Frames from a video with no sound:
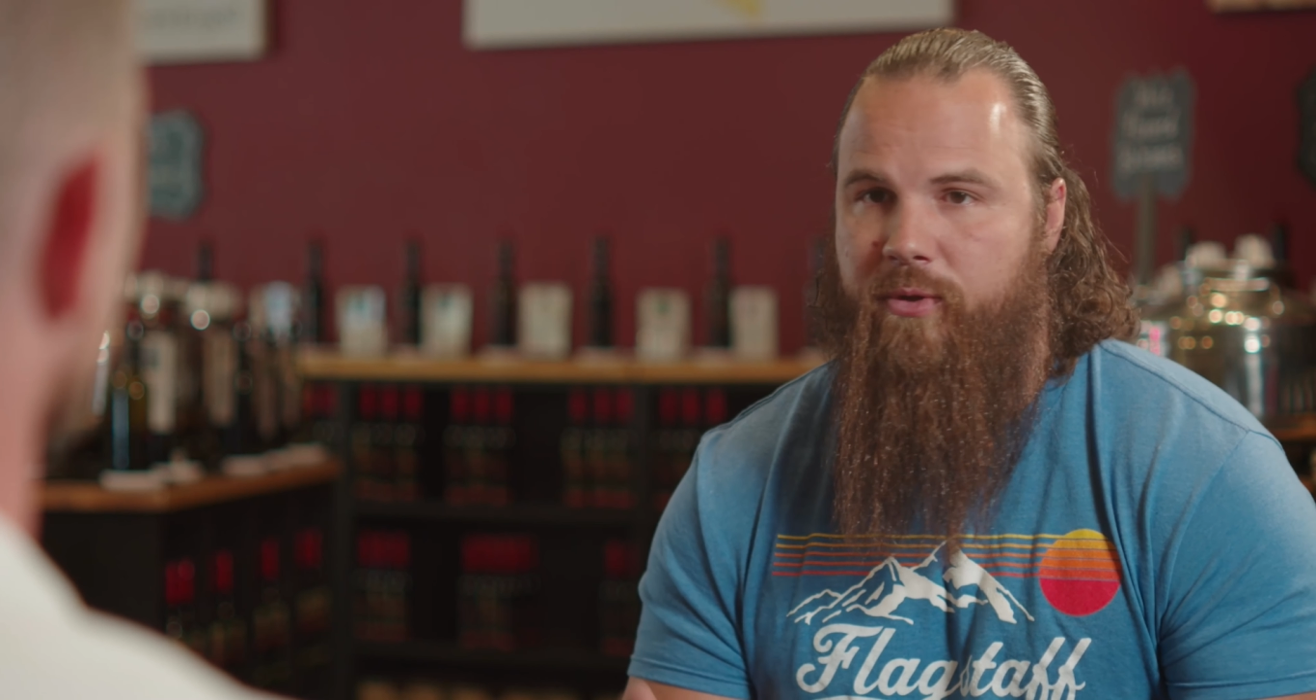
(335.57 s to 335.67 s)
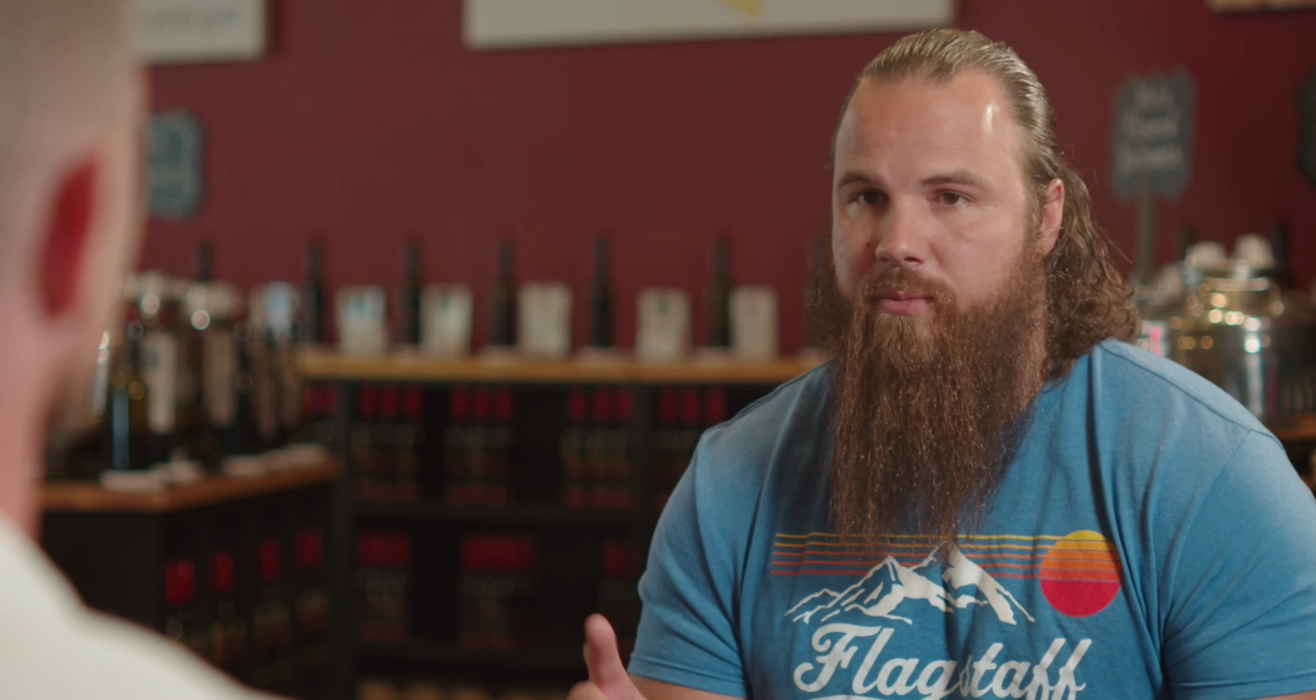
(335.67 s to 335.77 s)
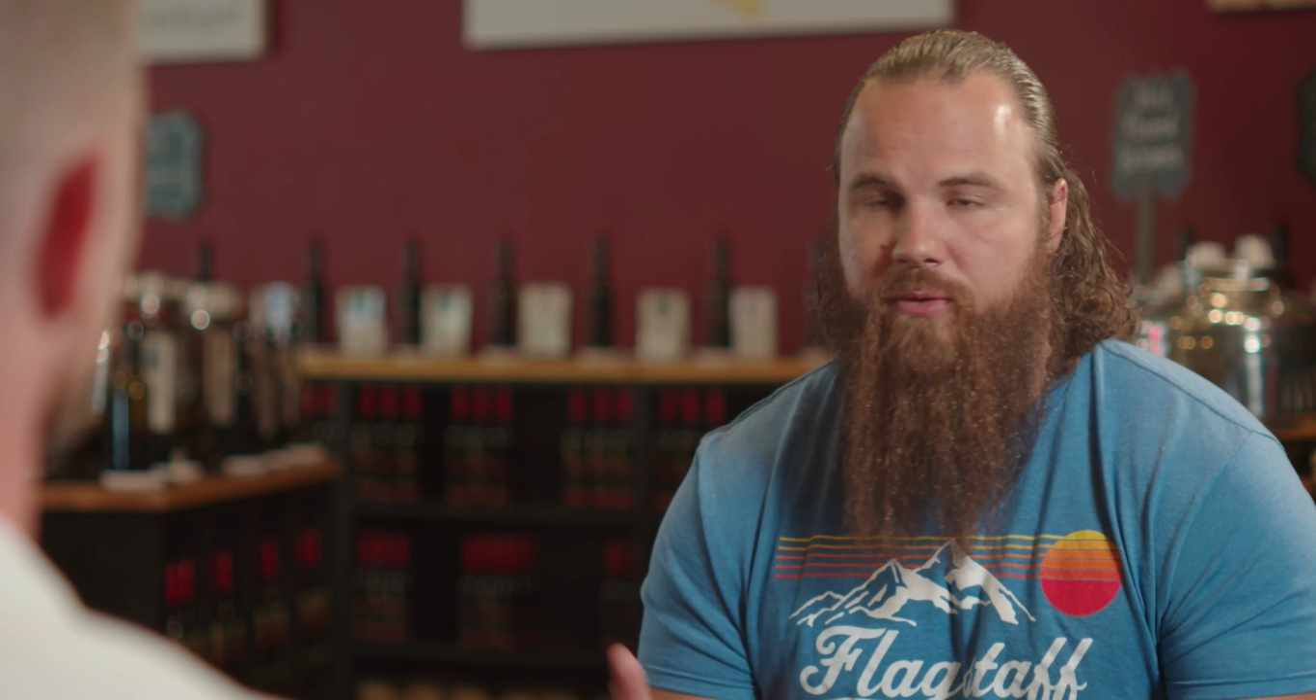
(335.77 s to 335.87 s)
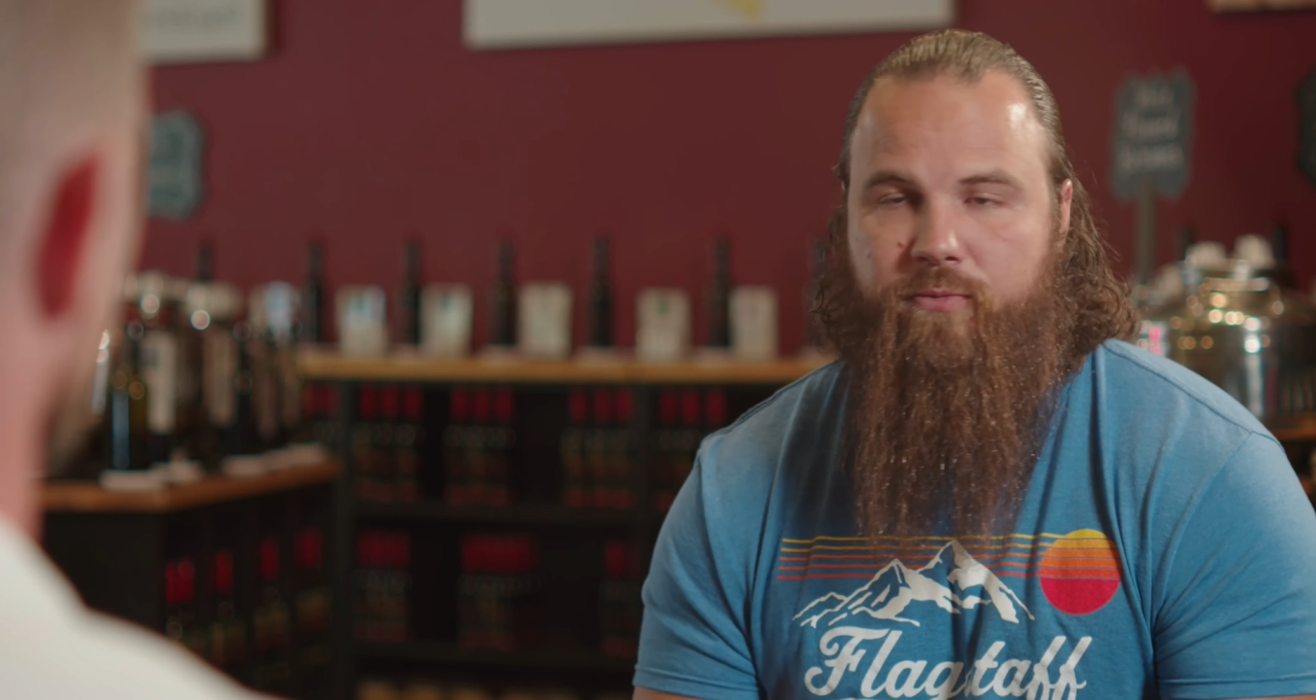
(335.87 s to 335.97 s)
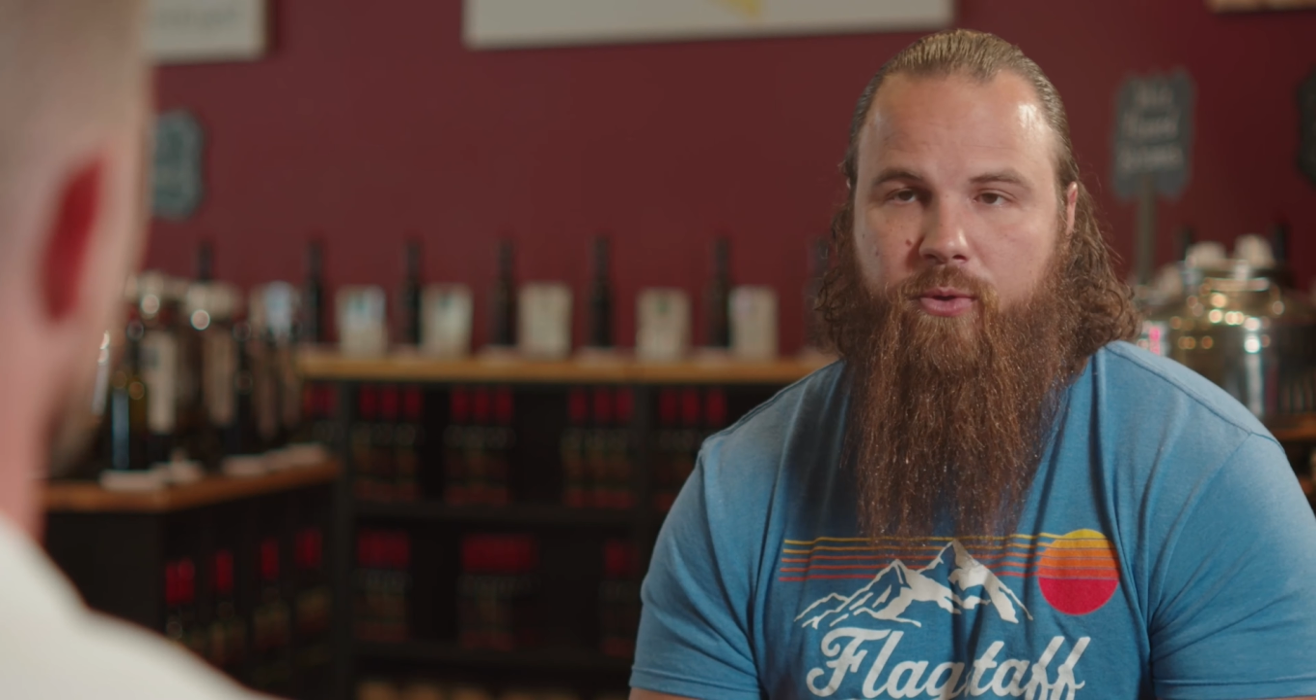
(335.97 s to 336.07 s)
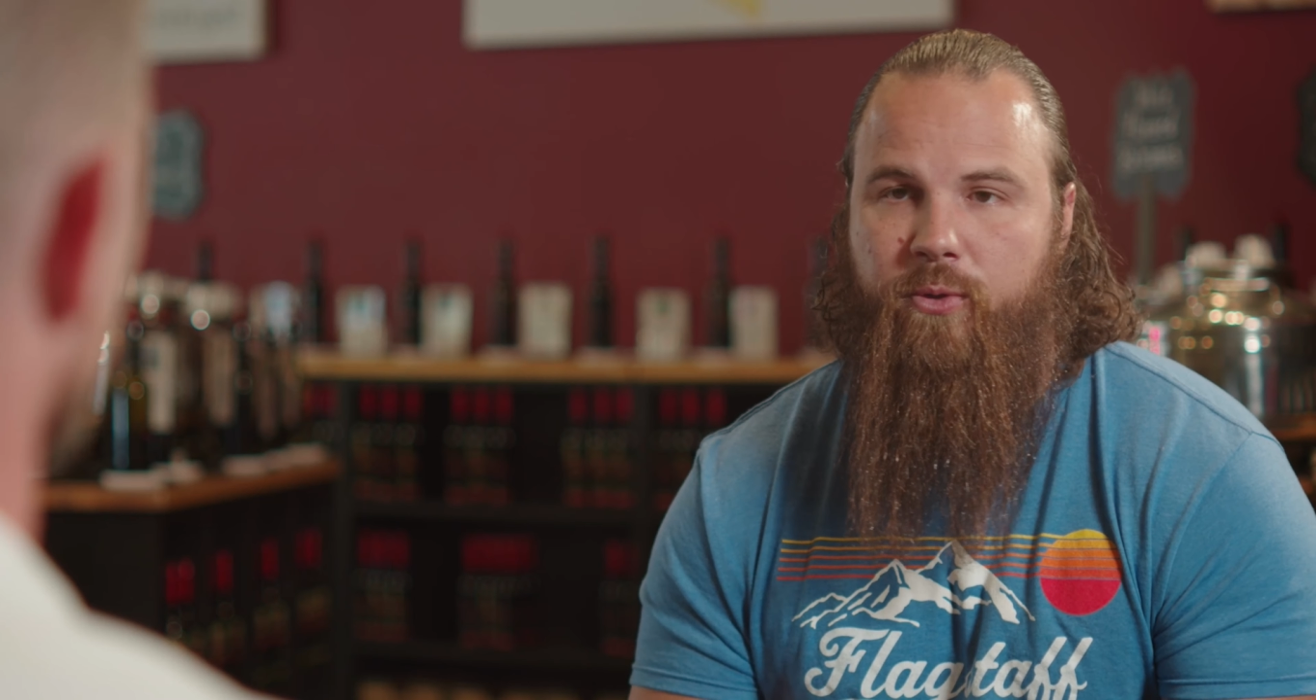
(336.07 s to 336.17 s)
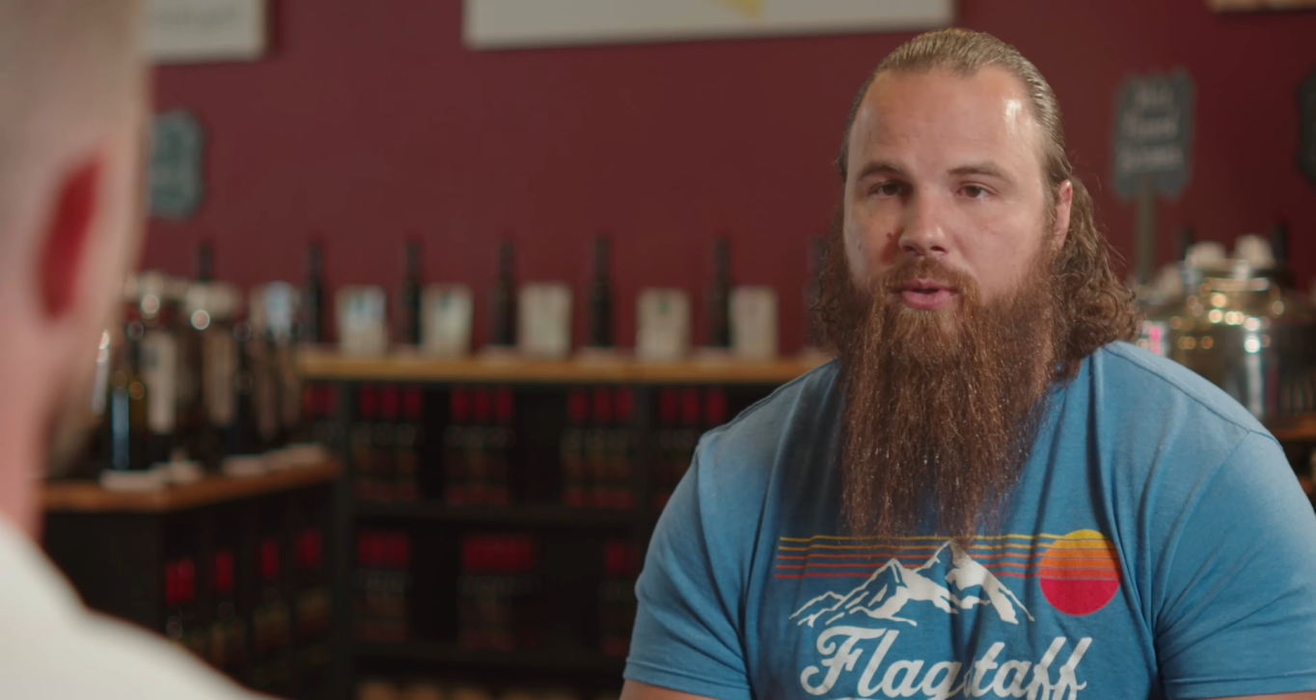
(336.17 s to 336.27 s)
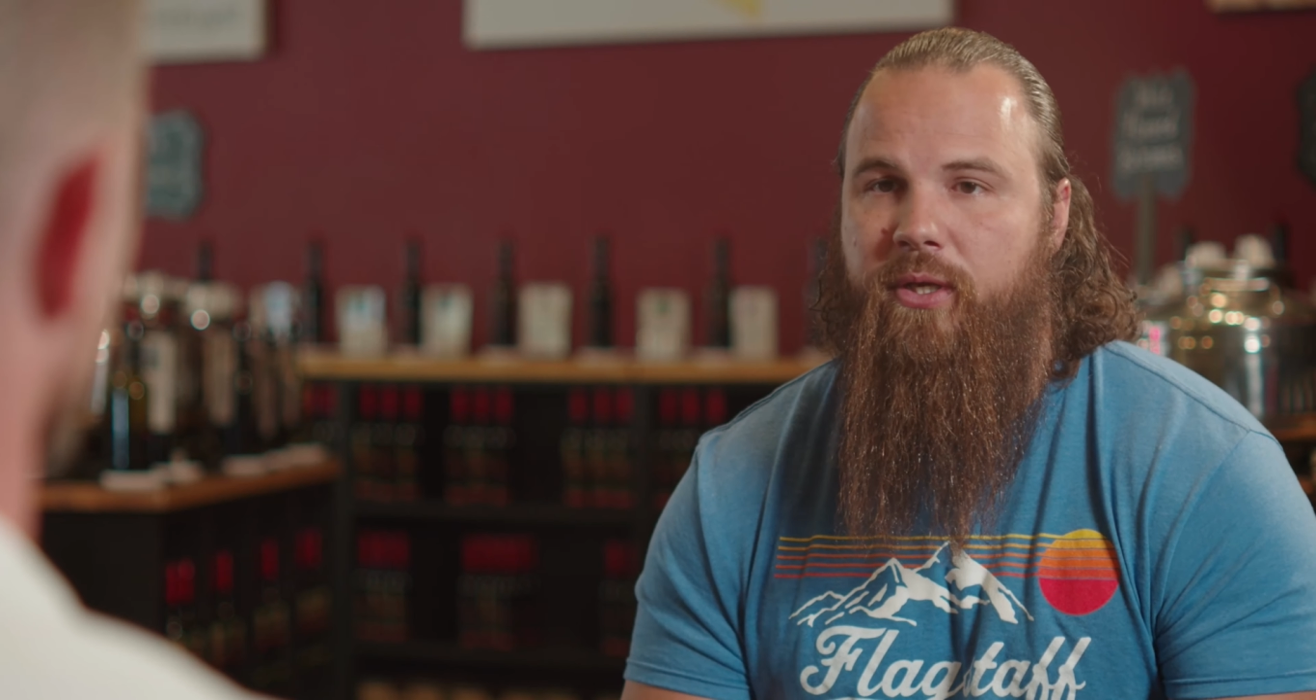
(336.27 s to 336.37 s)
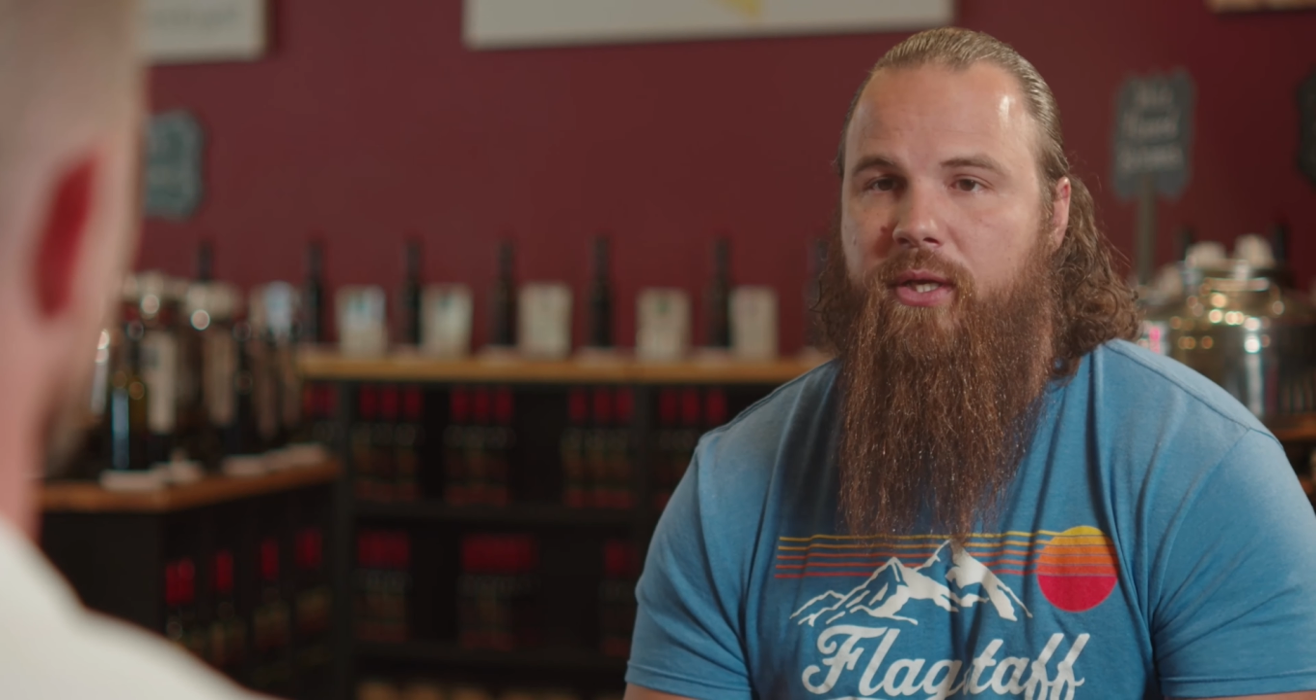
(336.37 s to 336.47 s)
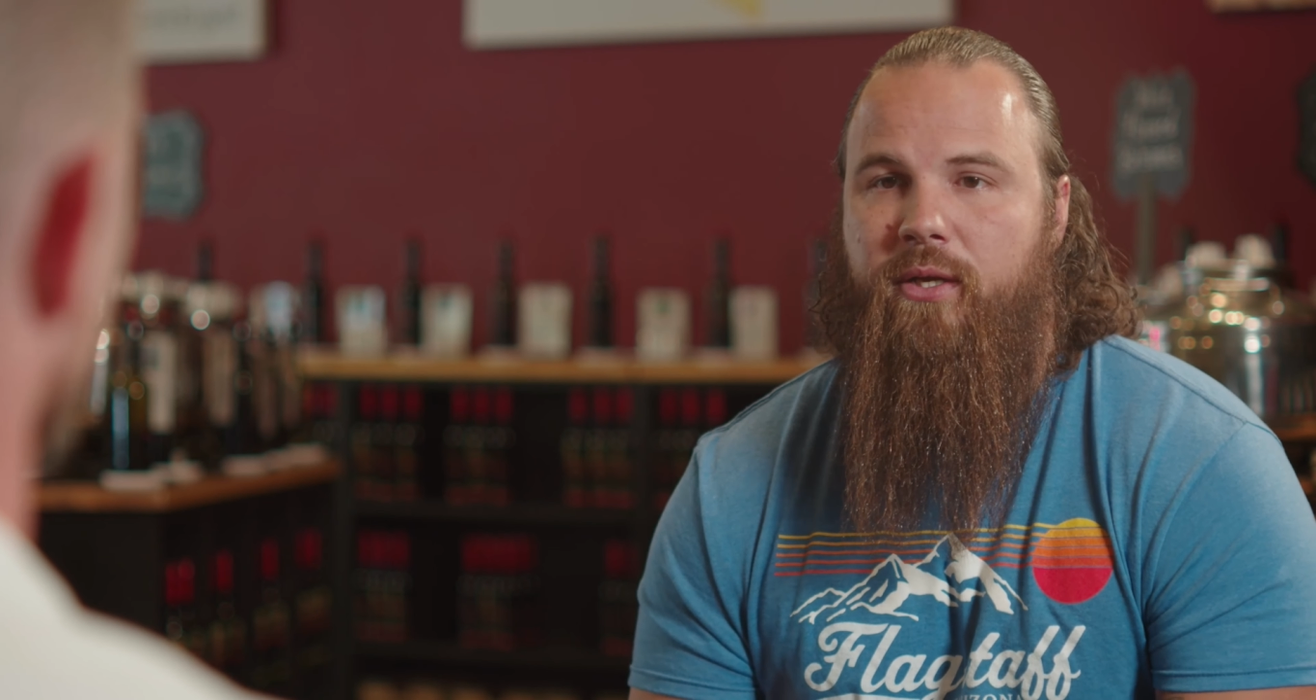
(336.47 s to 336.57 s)
whether it be
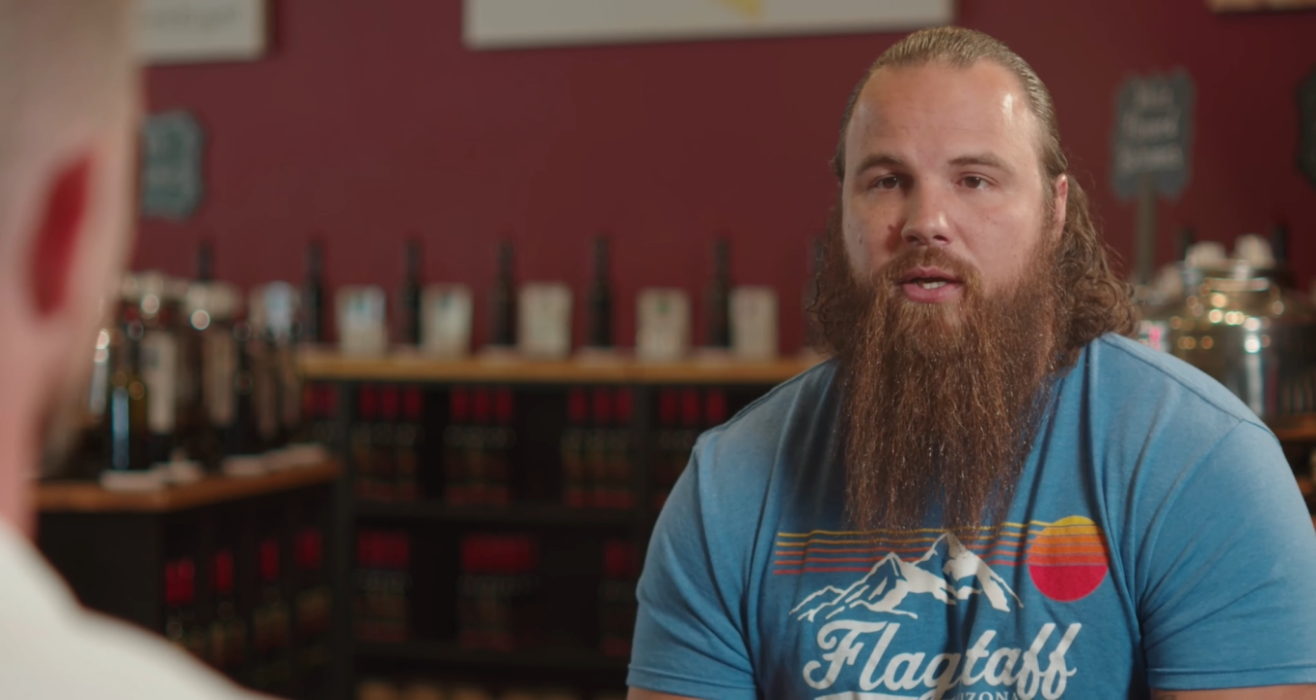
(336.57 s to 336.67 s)
food,